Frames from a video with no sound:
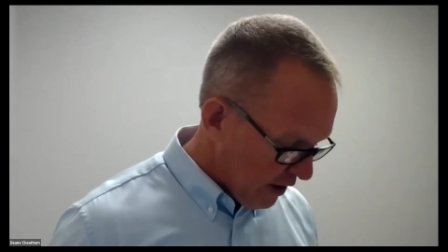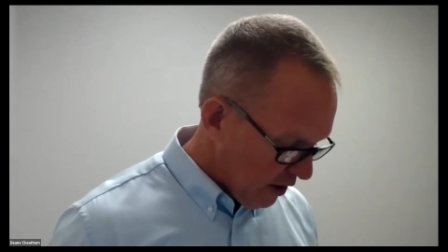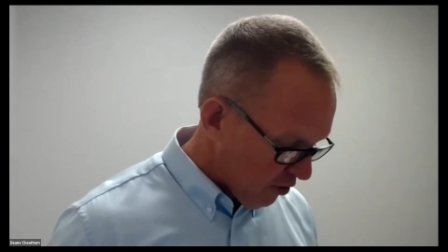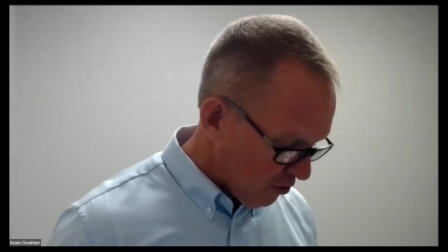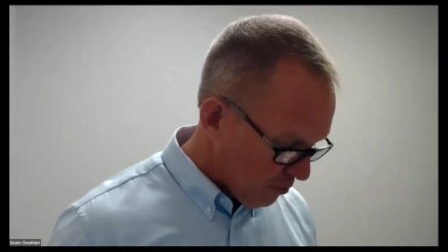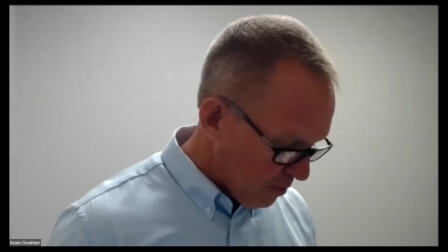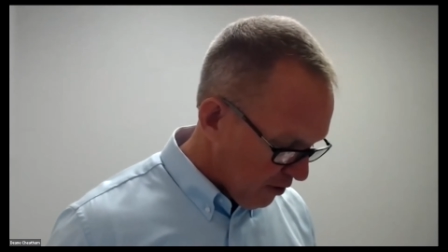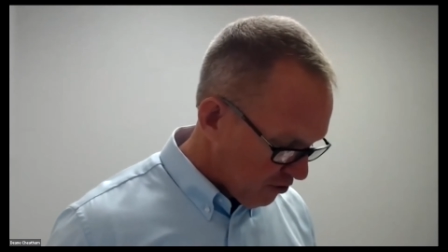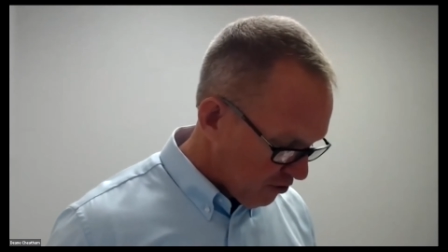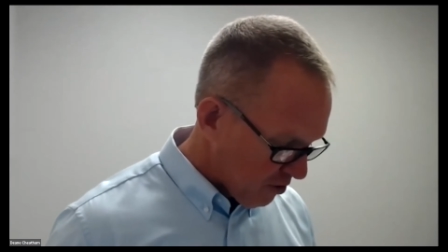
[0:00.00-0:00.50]

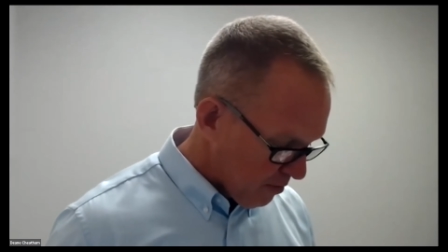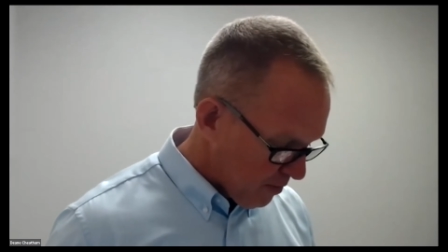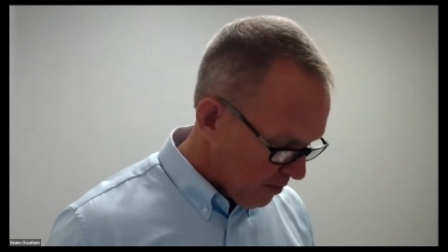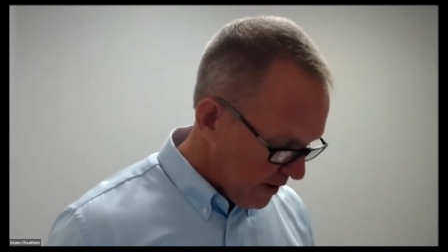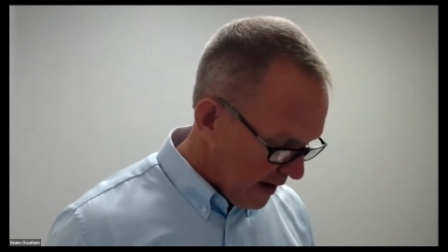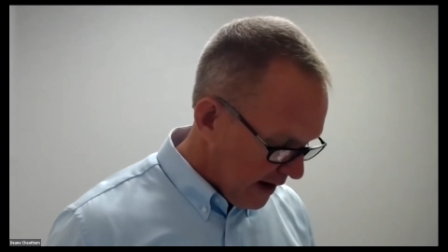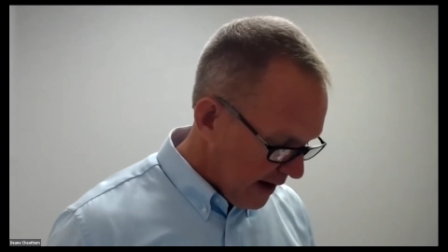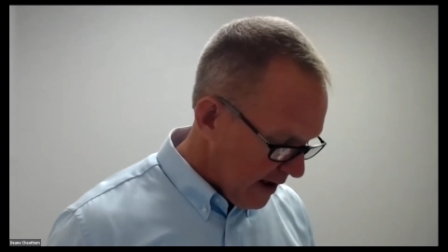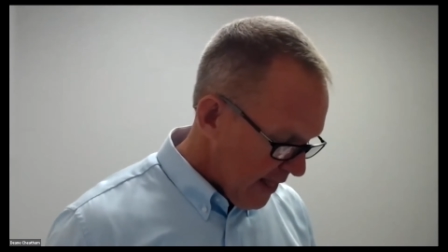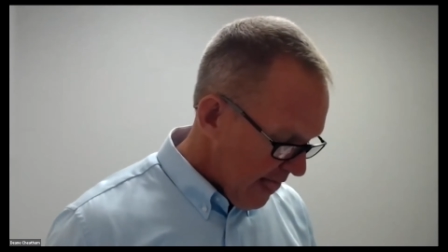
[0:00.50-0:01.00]
supposed to
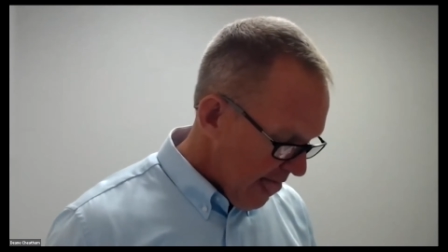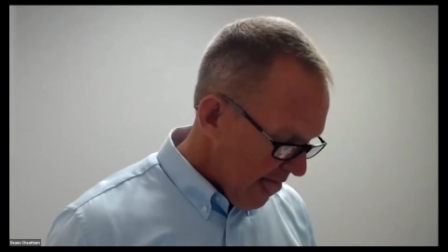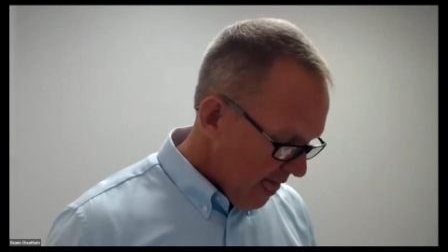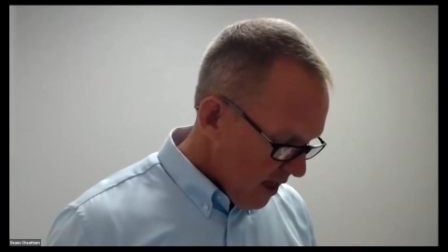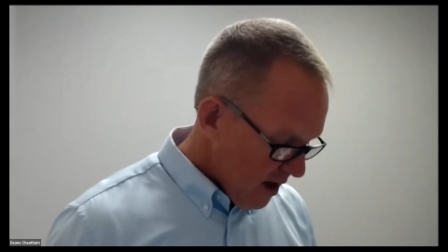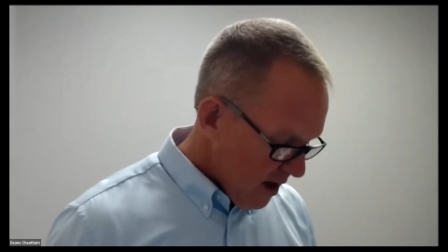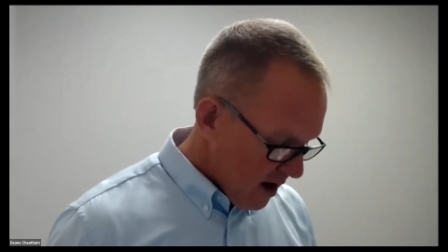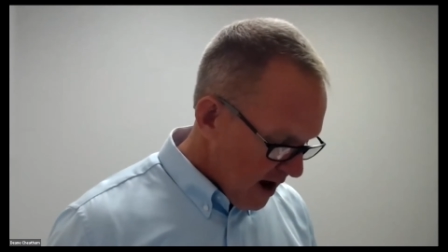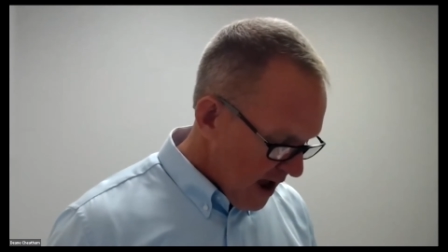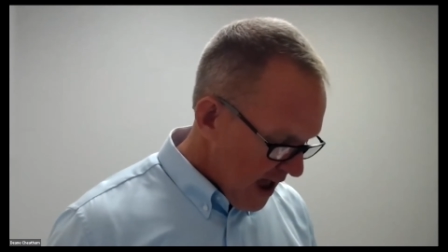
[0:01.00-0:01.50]
be
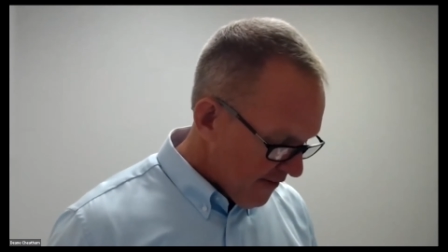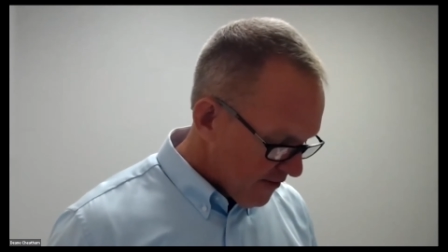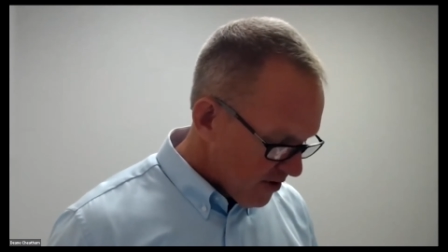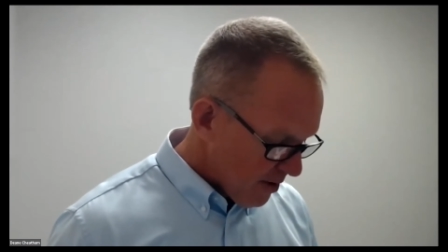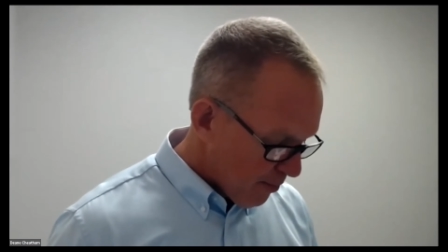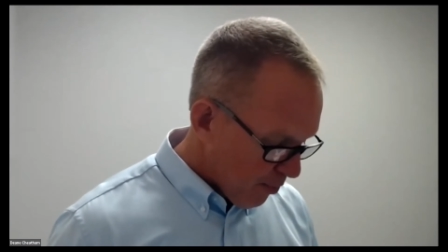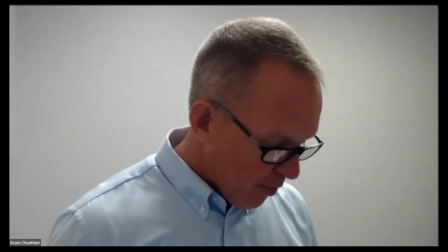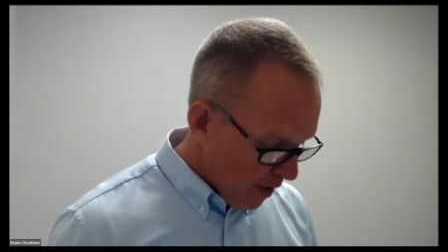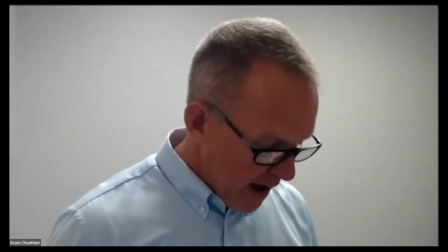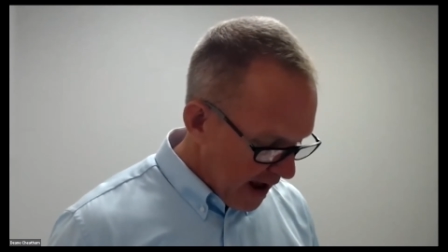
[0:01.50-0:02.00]
having a
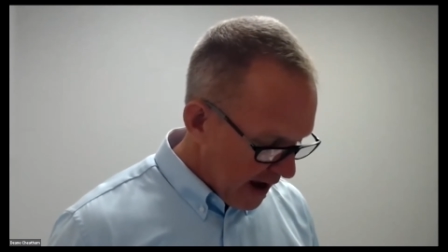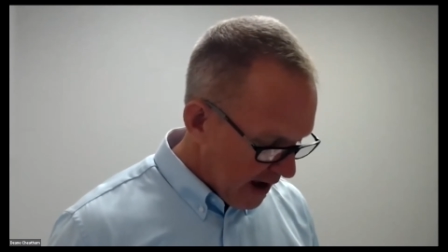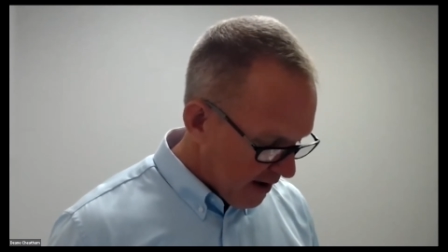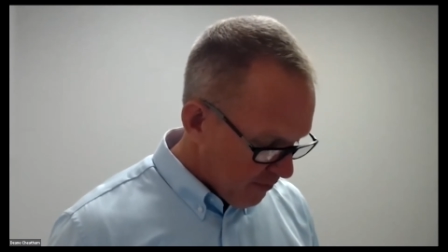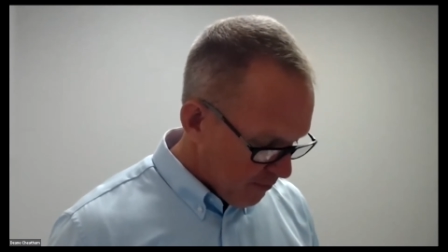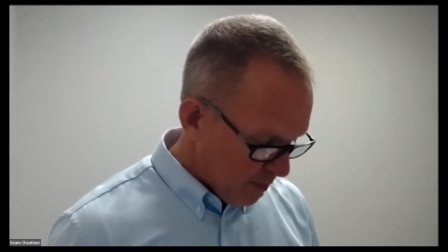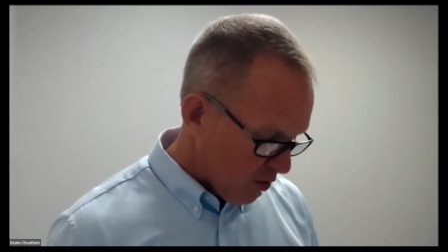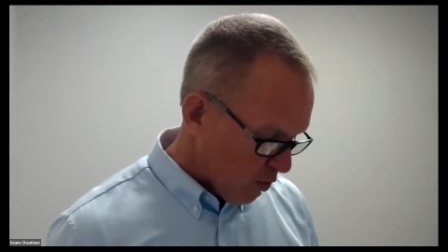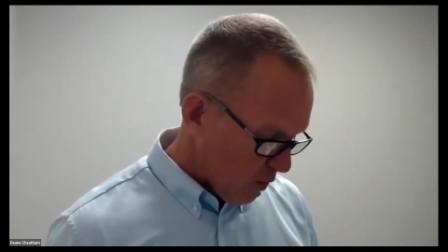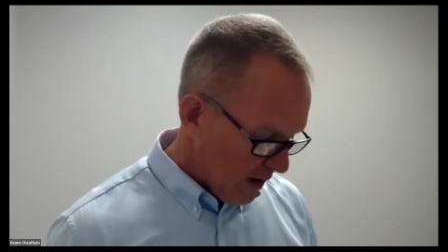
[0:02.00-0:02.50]
break
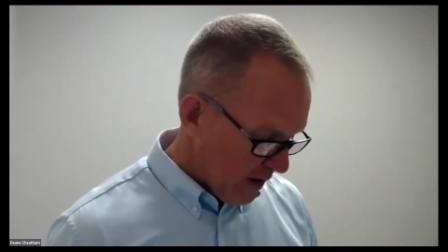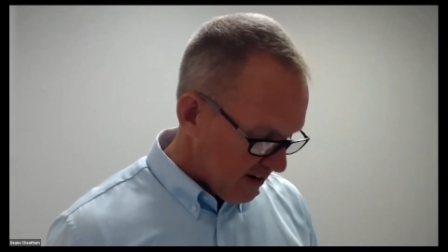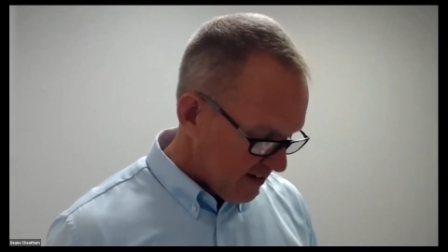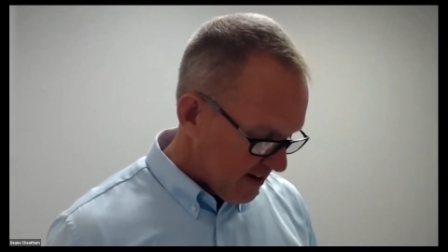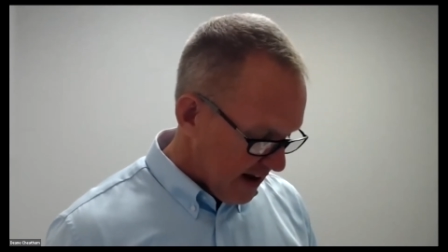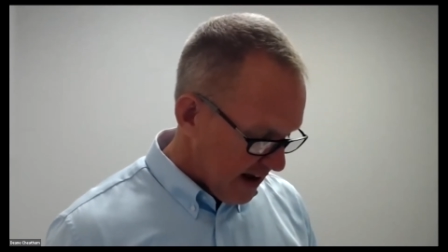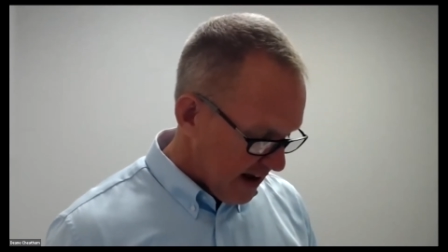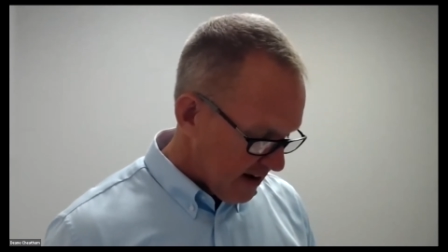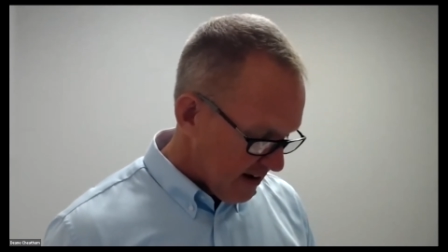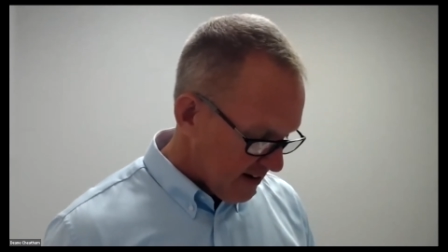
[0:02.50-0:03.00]
between
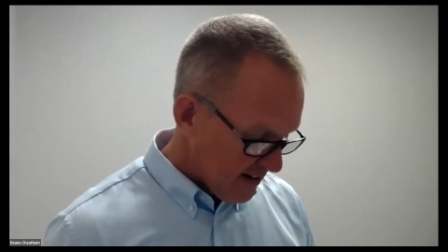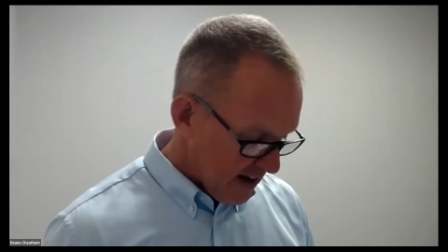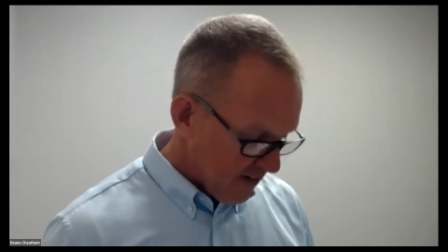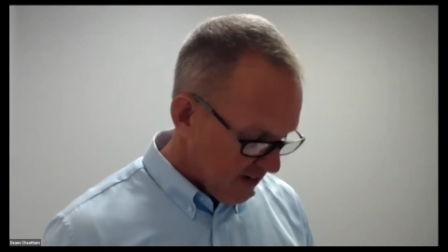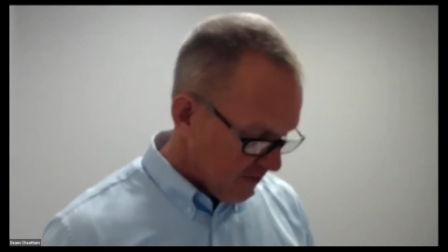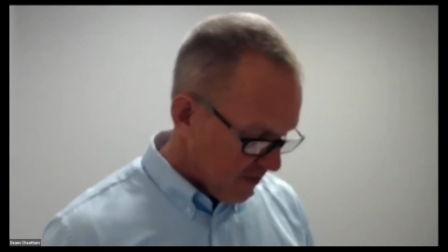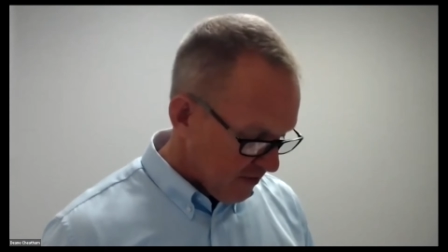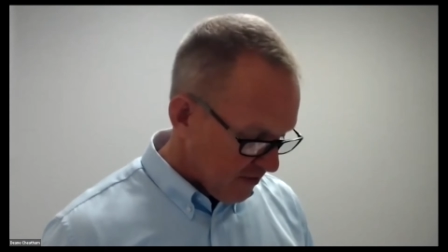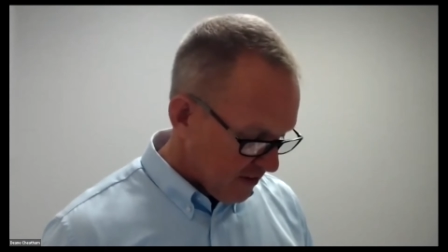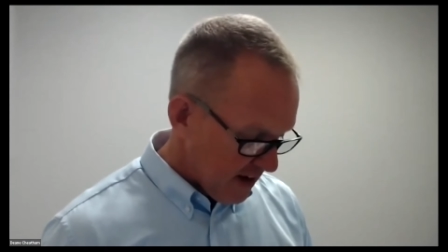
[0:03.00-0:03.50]
10 to
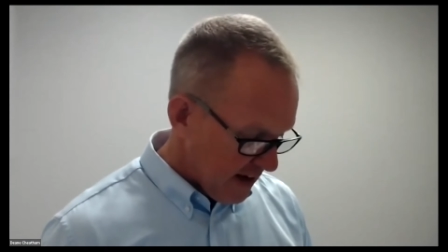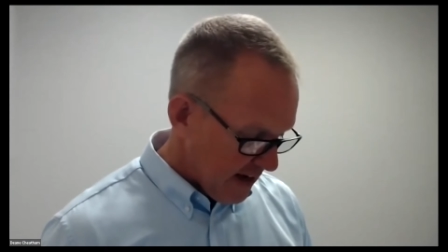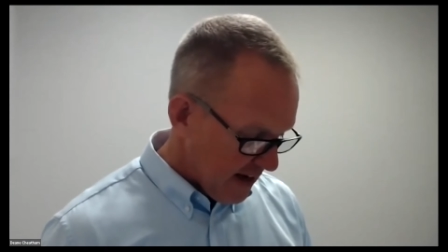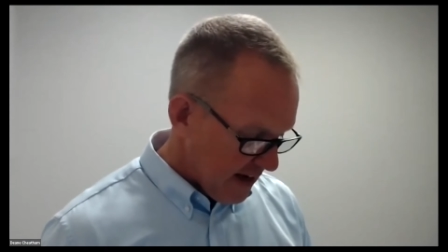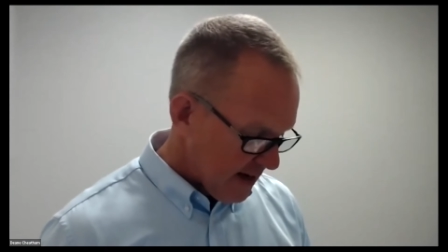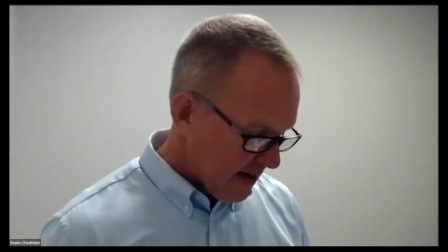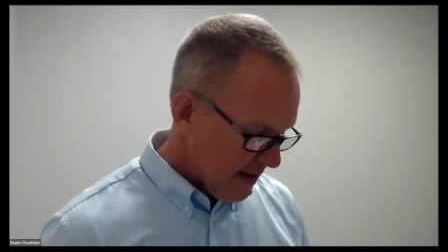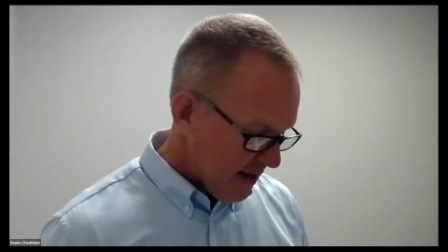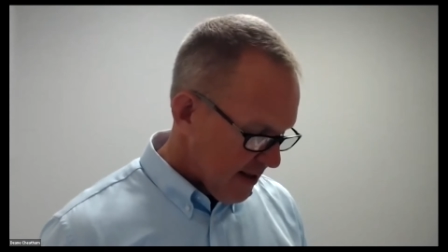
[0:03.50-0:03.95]
10:15.